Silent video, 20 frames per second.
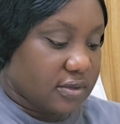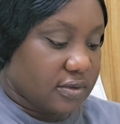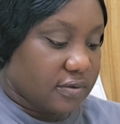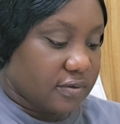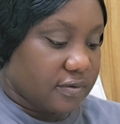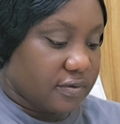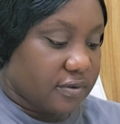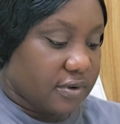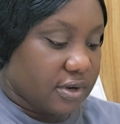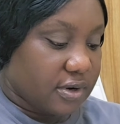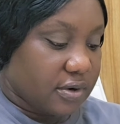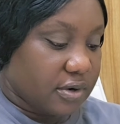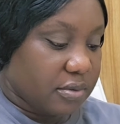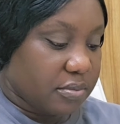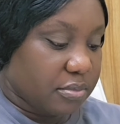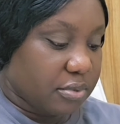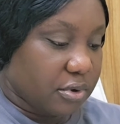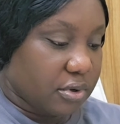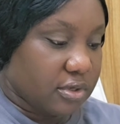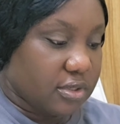very
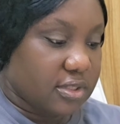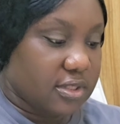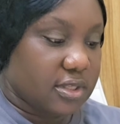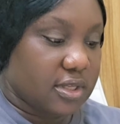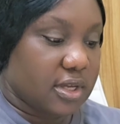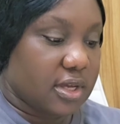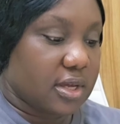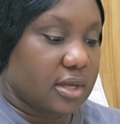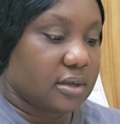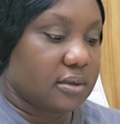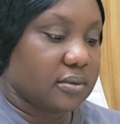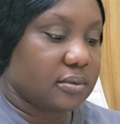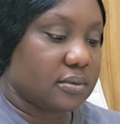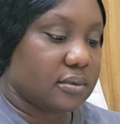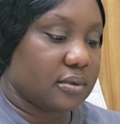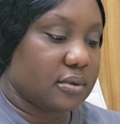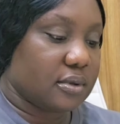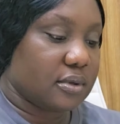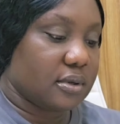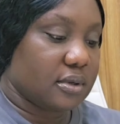box here.
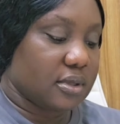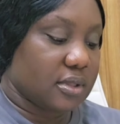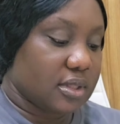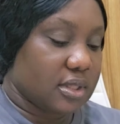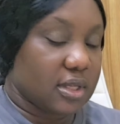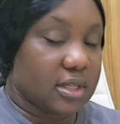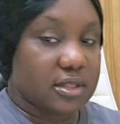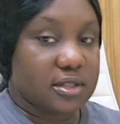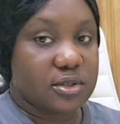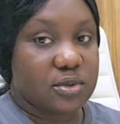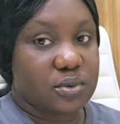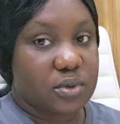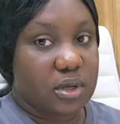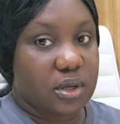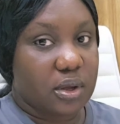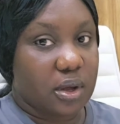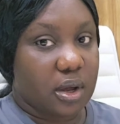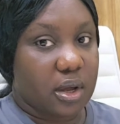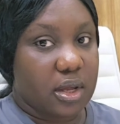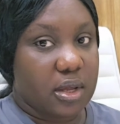That is where
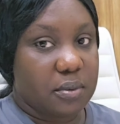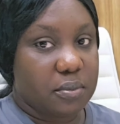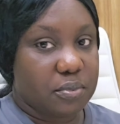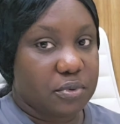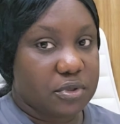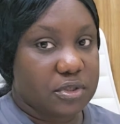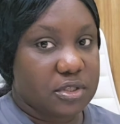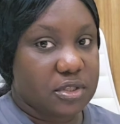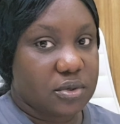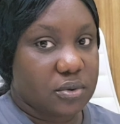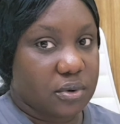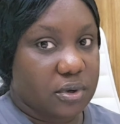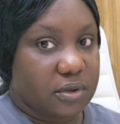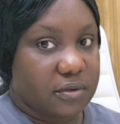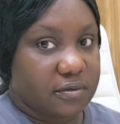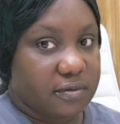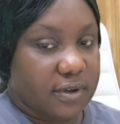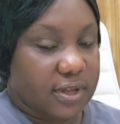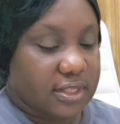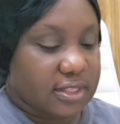you're inputting your
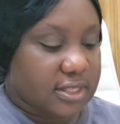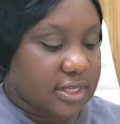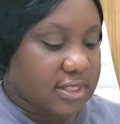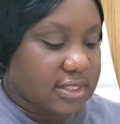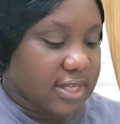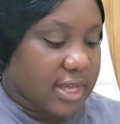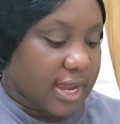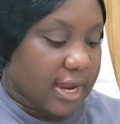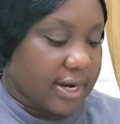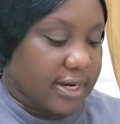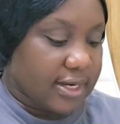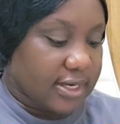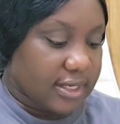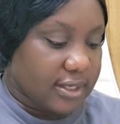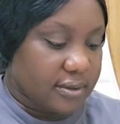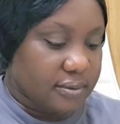inviter's ID.